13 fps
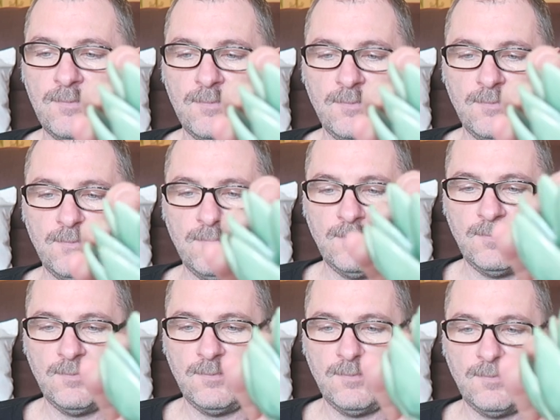
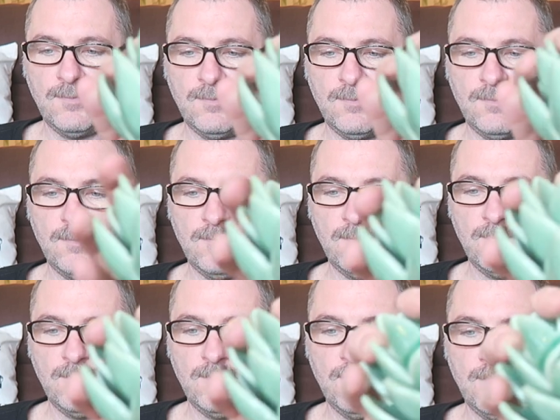
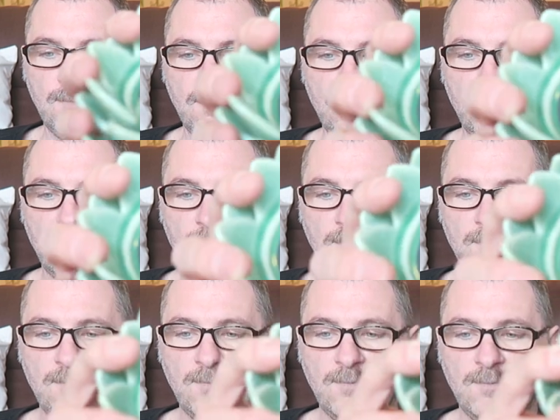
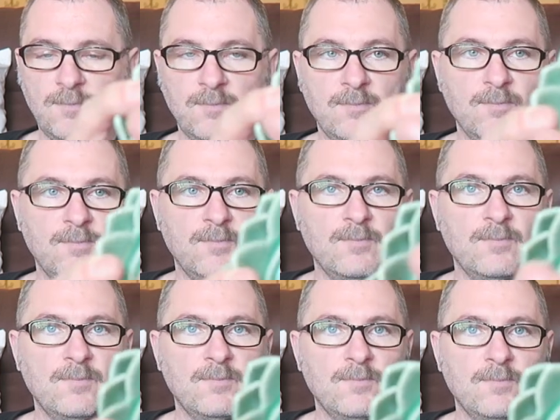
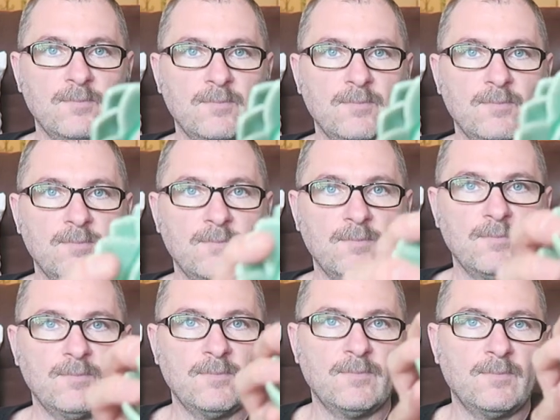
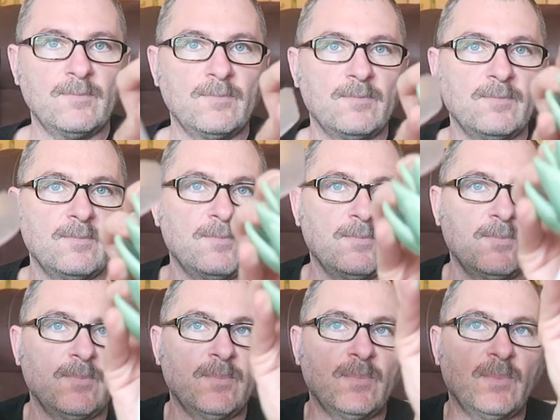
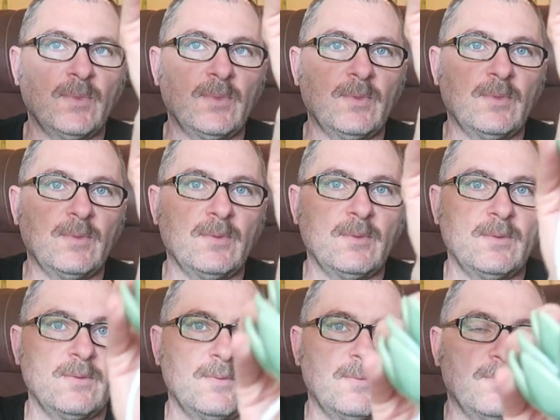
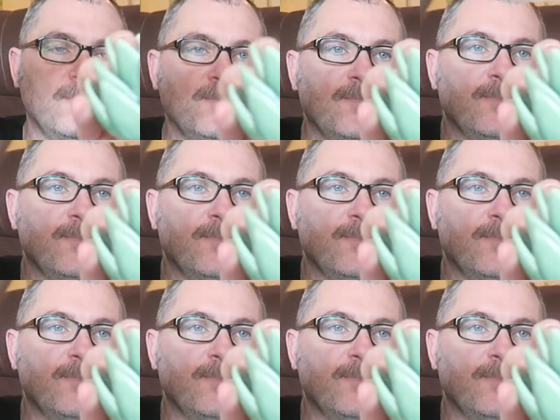This person isn't speaking.